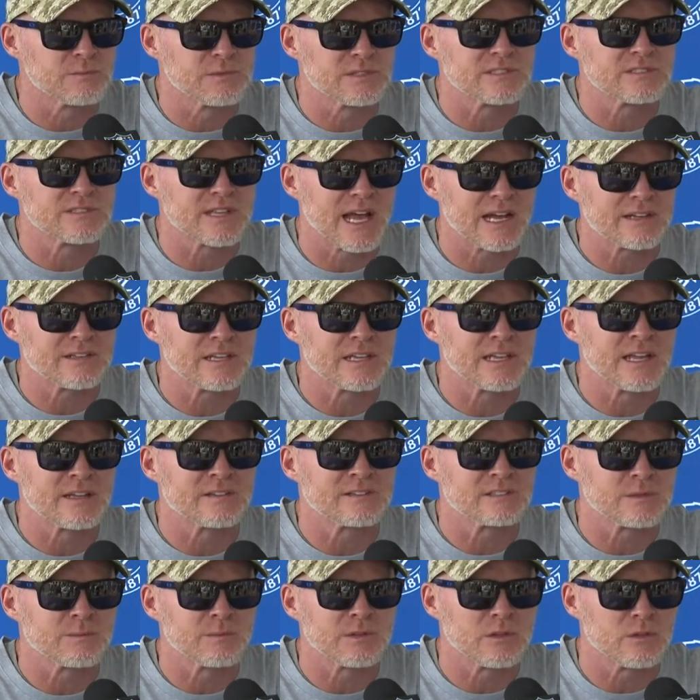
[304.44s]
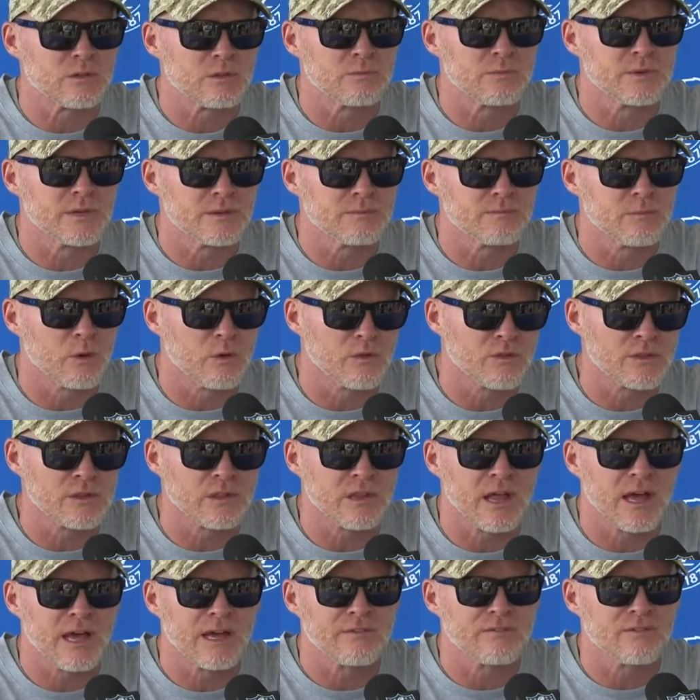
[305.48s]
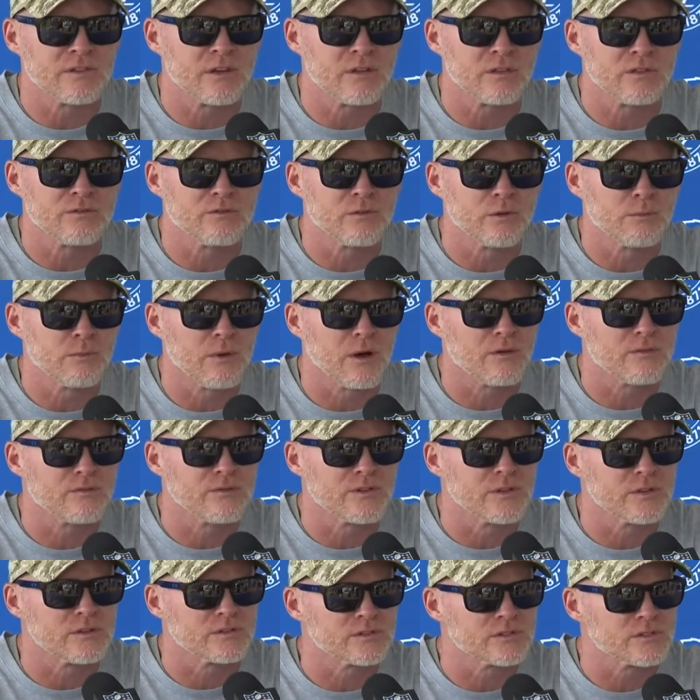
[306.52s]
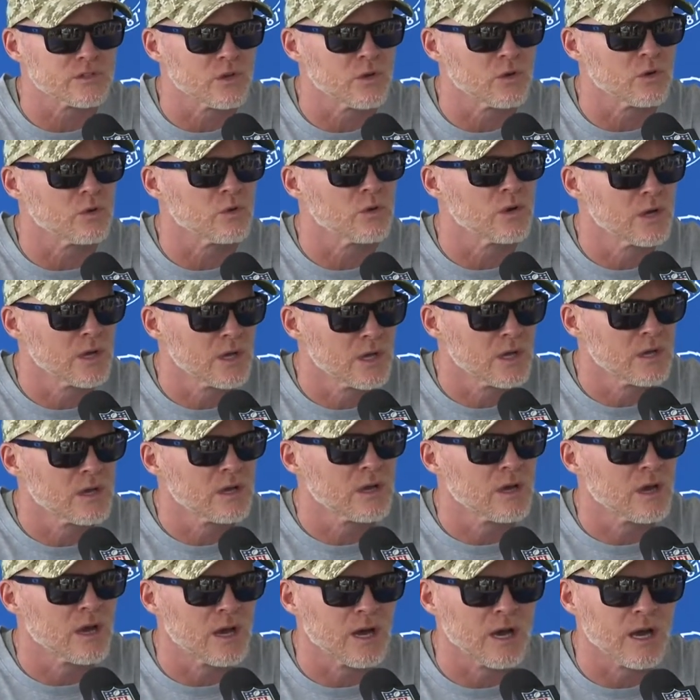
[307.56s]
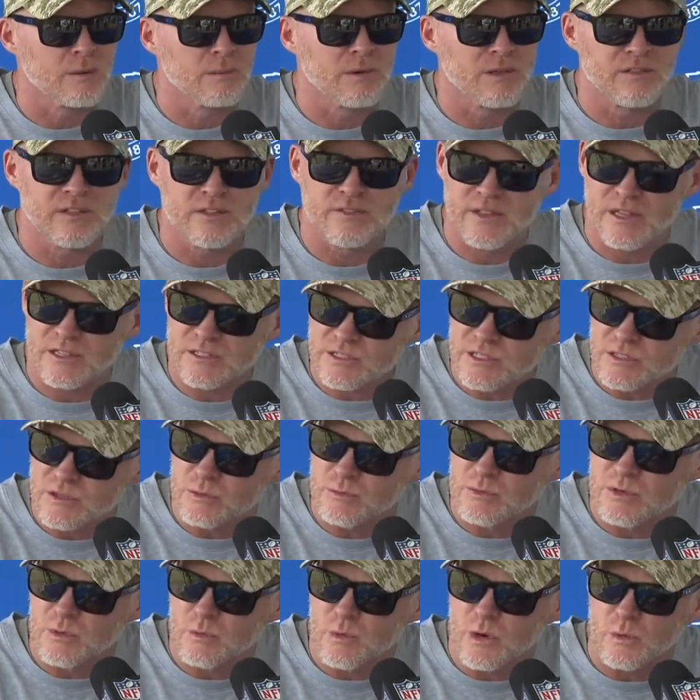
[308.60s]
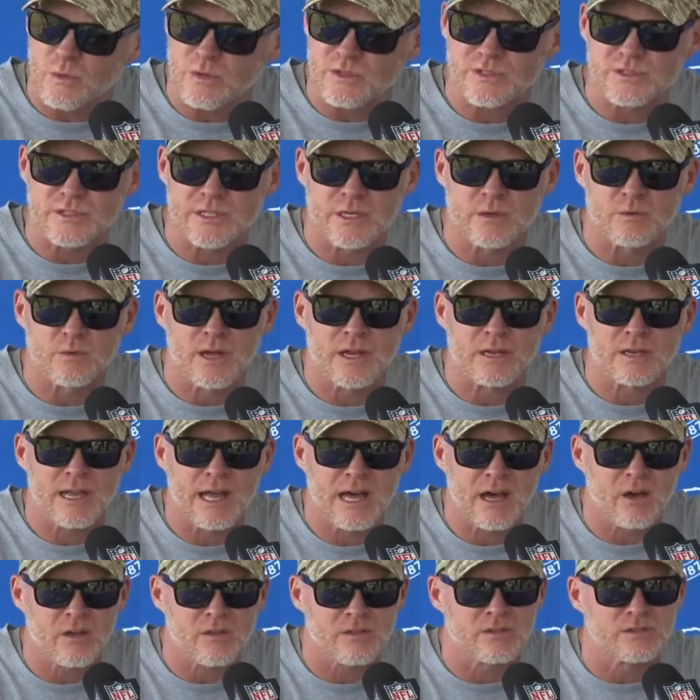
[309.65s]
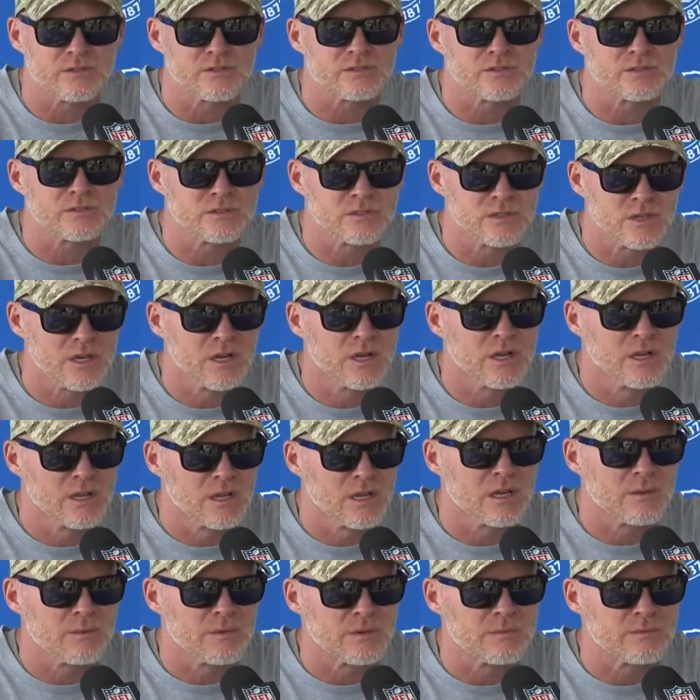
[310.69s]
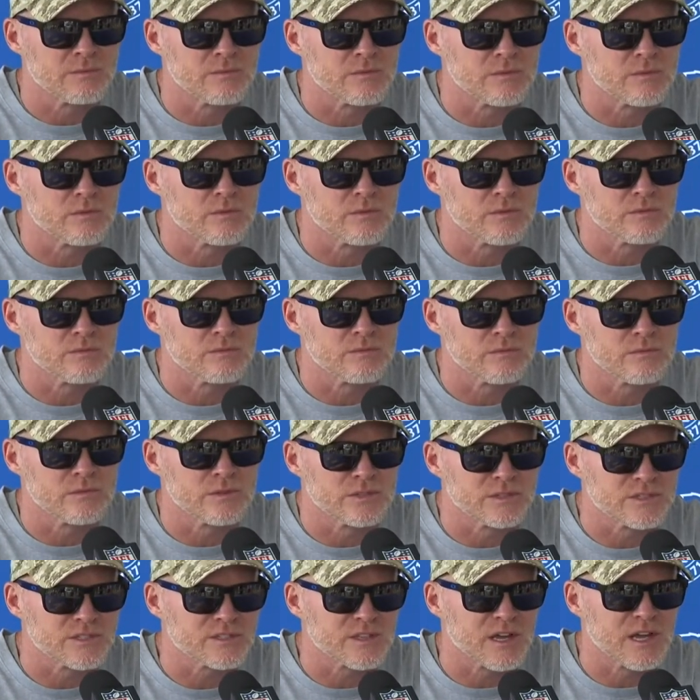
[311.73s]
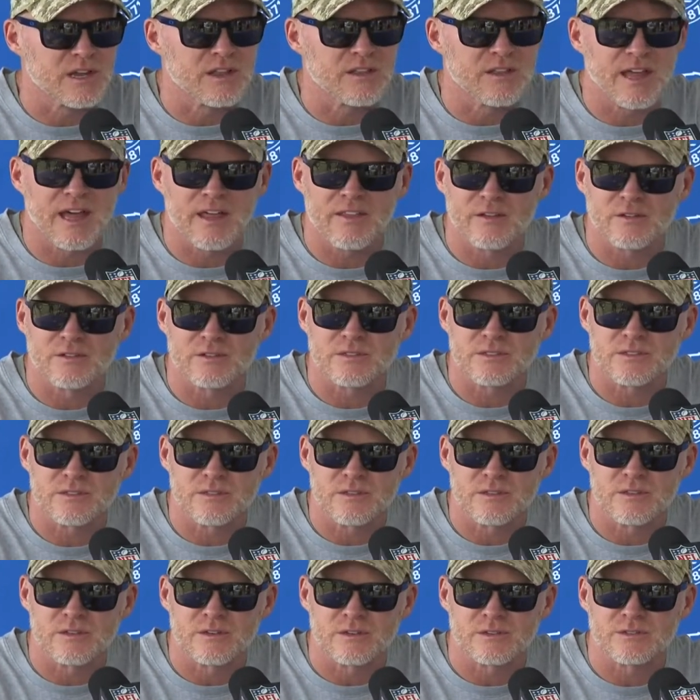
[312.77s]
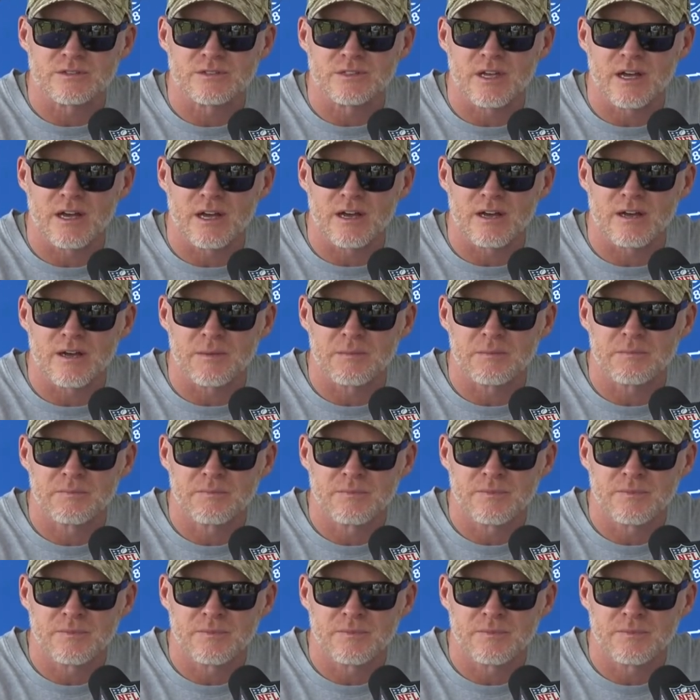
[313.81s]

have been stacked against him a little bit, both in life and on the football field. So um, I think that's a little bit of what we're seeing right now. And there's, I mean, when you study that, there's there's uh,